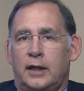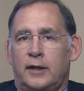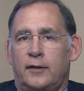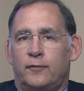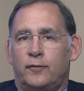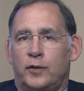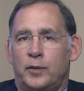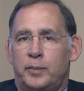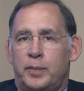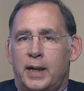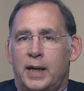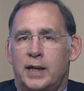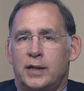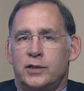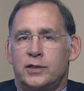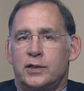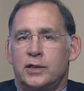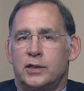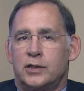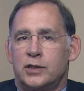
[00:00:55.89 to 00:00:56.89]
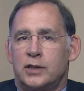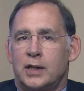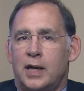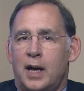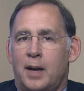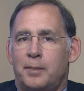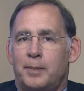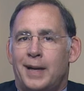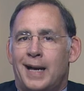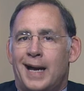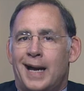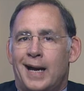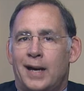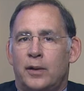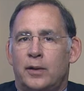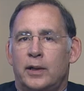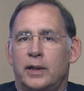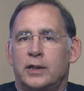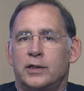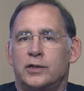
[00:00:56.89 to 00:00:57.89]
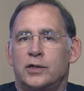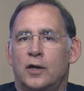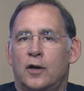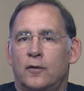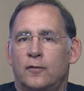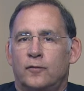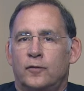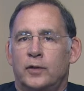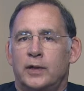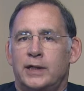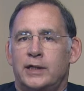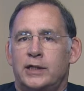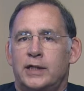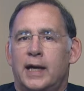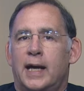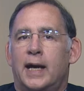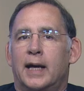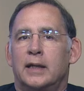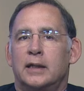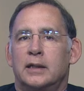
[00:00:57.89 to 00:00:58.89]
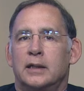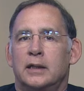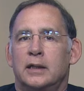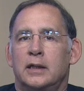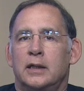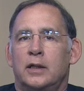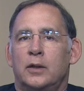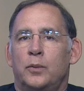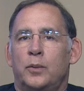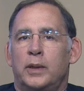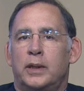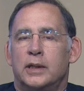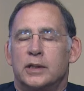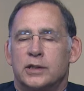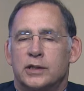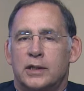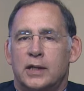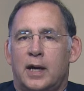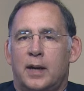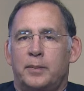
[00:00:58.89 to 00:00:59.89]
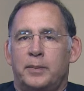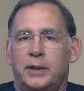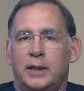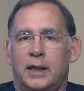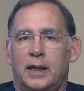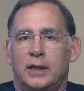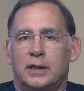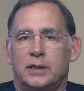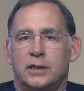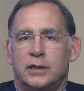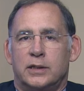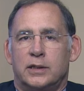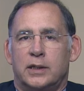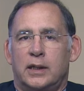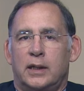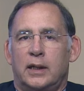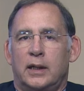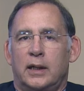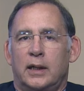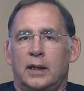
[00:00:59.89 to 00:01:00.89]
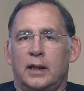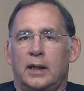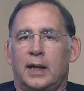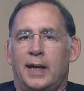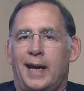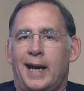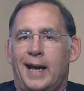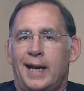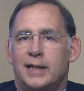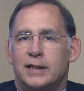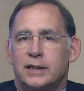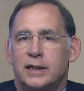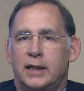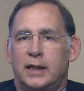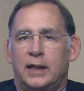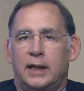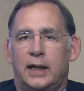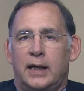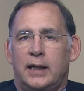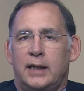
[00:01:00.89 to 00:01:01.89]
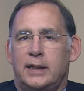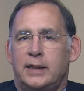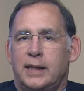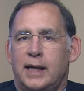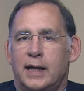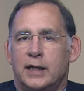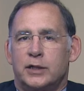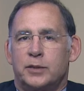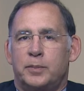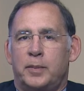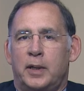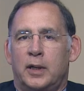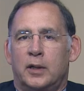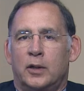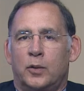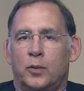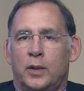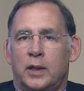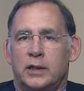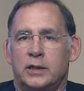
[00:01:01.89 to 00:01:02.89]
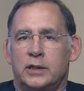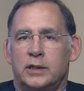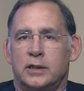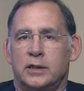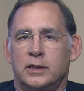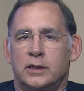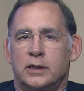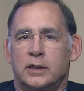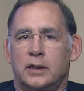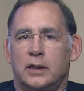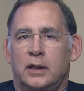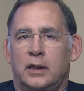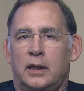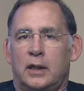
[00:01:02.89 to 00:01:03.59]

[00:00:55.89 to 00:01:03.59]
If we pass the Stop IRS Overreach Act, we can stop the agency asking any taxpayer questions